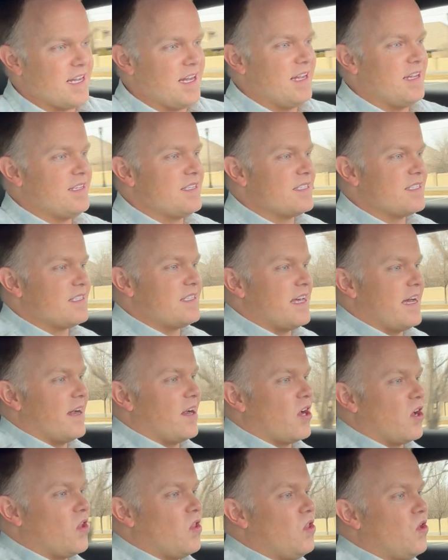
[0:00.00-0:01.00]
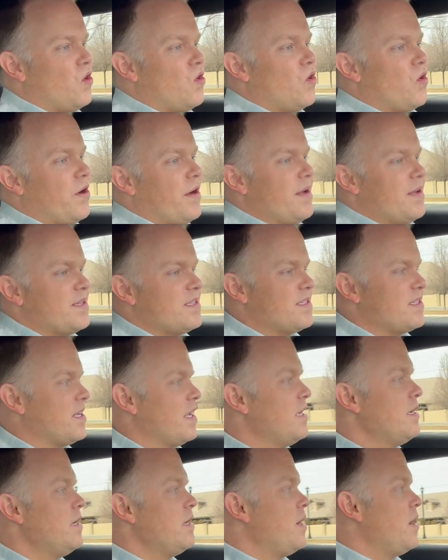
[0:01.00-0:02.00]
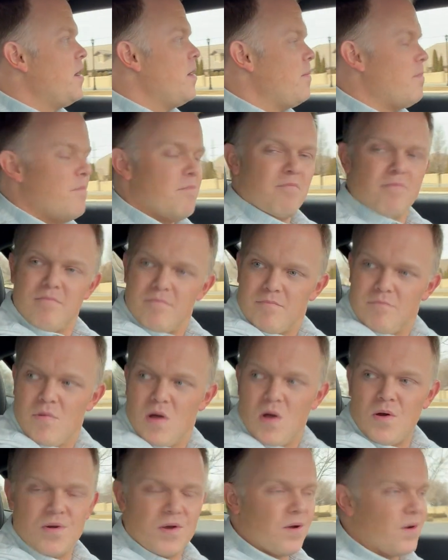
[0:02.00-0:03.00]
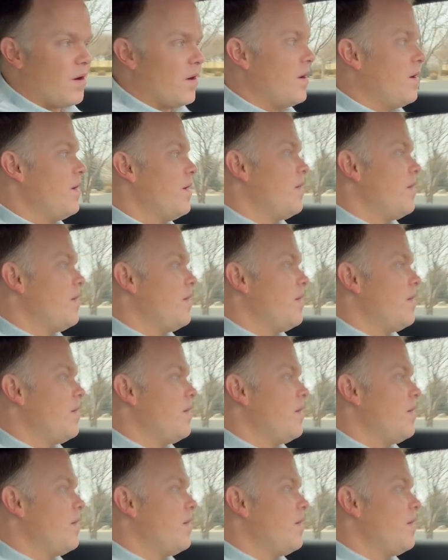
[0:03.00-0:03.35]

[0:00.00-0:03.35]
is that glorious motor